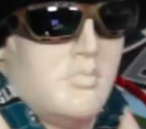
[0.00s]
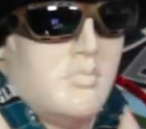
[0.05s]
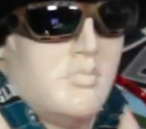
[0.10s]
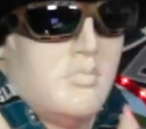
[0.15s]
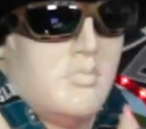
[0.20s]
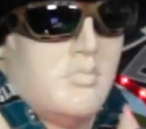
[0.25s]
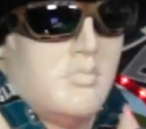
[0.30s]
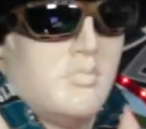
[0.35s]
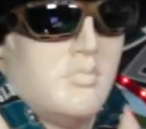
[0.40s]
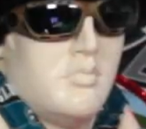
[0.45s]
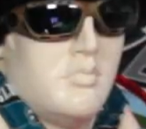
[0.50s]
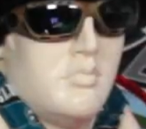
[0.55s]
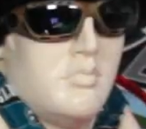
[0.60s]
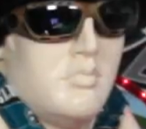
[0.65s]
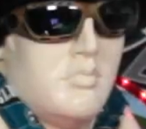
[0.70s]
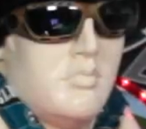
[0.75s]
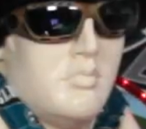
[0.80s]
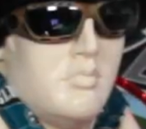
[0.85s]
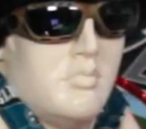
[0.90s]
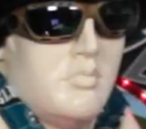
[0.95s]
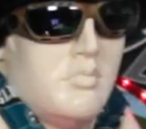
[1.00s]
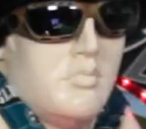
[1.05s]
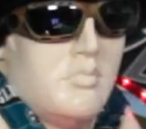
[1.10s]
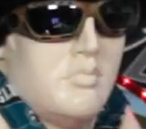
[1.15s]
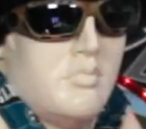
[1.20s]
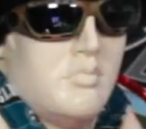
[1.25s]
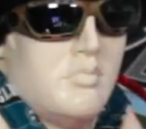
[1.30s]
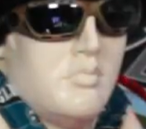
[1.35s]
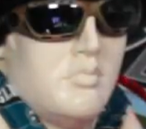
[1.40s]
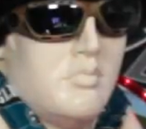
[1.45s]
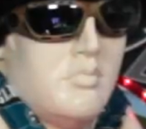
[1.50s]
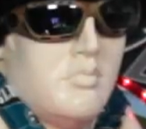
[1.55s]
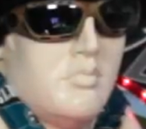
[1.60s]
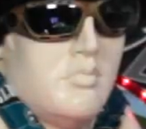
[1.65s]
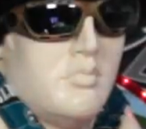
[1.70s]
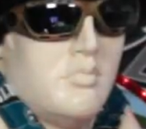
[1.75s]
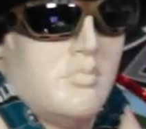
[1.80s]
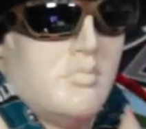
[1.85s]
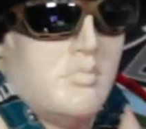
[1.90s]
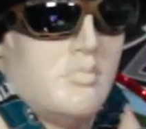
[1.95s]

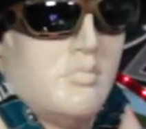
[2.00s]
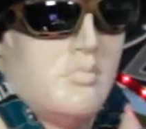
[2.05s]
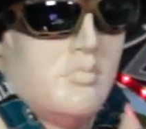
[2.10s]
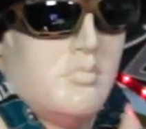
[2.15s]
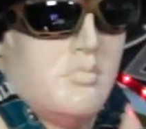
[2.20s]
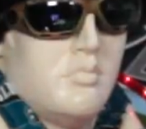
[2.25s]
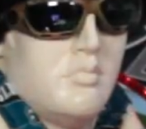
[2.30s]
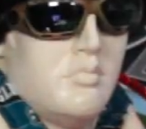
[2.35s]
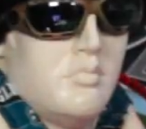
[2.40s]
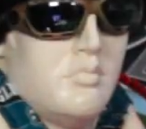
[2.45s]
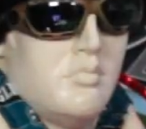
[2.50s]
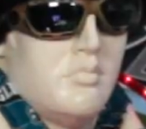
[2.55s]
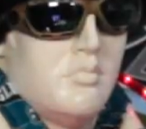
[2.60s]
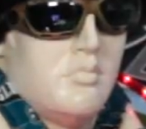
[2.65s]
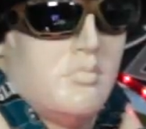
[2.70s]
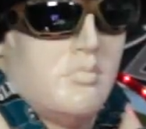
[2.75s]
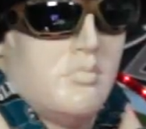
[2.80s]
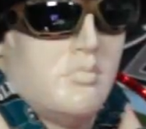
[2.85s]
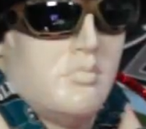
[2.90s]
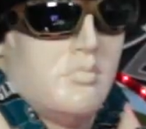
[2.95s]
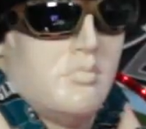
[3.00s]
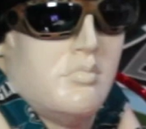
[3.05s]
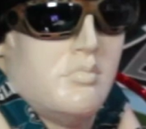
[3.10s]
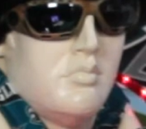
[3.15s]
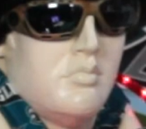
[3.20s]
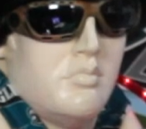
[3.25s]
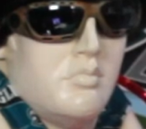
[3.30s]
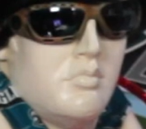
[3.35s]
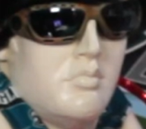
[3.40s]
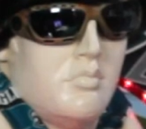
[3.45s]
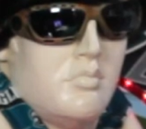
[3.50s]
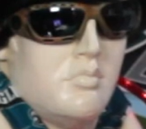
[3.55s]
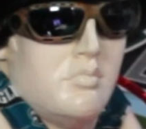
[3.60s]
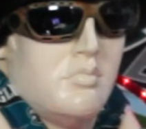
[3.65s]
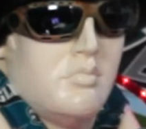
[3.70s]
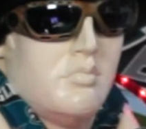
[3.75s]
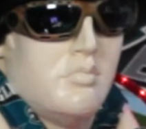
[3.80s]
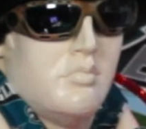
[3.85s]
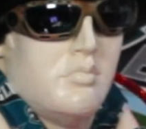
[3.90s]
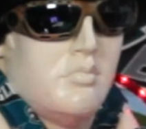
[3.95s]

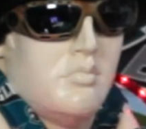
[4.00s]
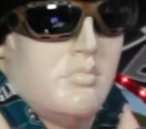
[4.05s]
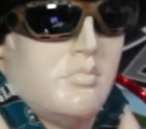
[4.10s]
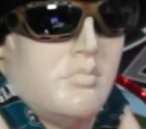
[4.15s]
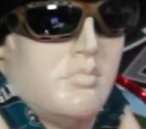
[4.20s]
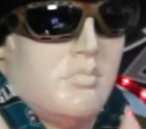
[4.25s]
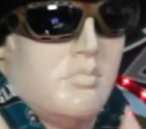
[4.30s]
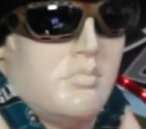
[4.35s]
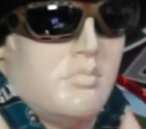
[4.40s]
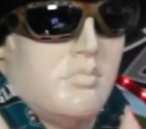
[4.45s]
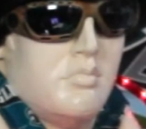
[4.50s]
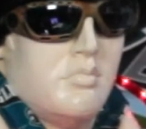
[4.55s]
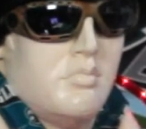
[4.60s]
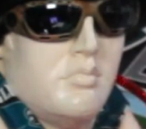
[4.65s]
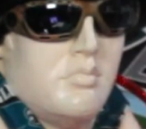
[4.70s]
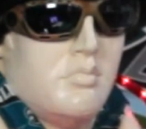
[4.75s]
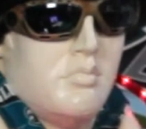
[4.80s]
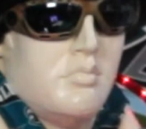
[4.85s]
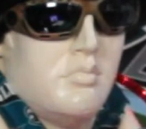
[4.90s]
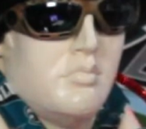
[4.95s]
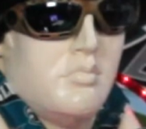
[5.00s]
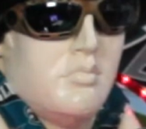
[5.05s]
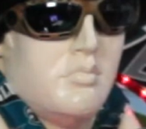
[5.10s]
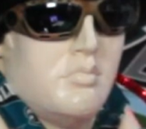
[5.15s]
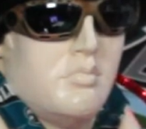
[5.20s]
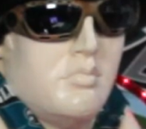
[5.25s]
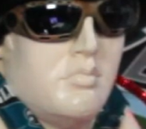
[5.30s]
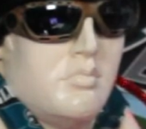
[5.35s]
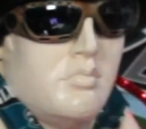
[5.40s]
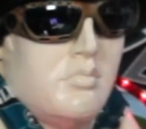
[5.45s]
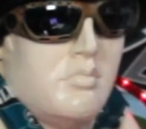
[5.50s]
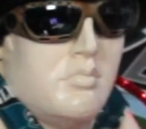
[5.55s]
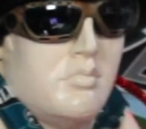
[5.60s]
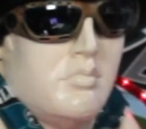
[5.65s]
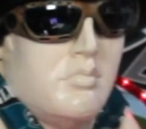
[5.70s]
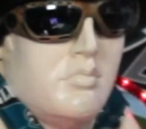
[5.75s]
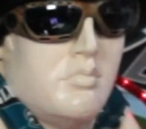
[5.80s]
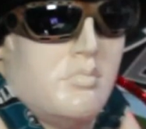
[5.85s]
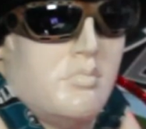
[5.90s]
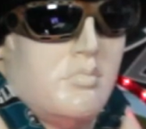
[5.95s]

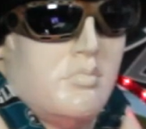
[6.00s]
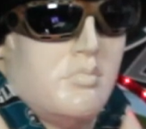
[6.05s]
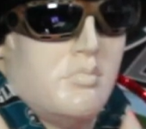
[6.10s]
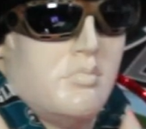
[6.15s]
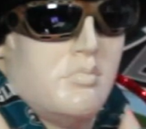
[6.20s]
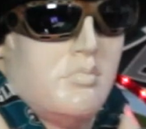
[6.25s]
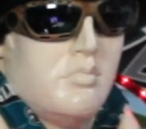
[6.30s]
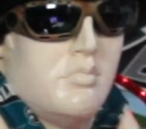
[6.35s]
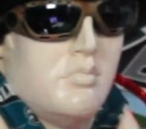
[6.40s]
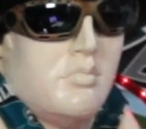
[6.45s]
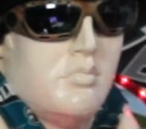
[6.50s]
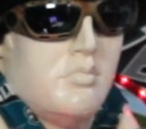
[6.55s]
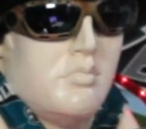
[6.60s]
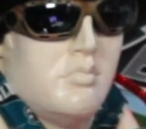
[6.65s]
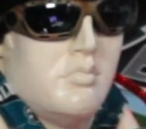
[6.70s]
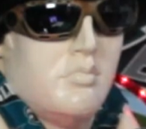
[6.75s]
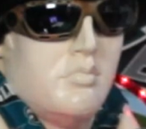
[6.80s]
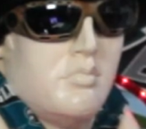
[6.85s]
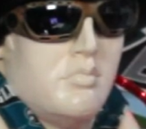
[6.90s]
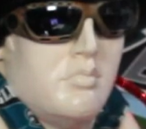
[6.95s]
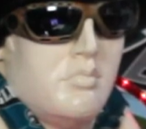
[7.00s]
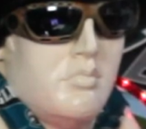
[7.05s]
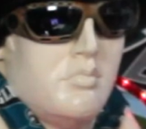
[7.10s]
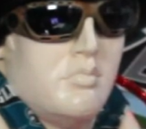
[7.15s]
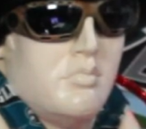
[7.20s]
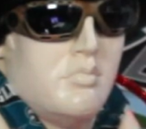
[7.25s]
[no speech]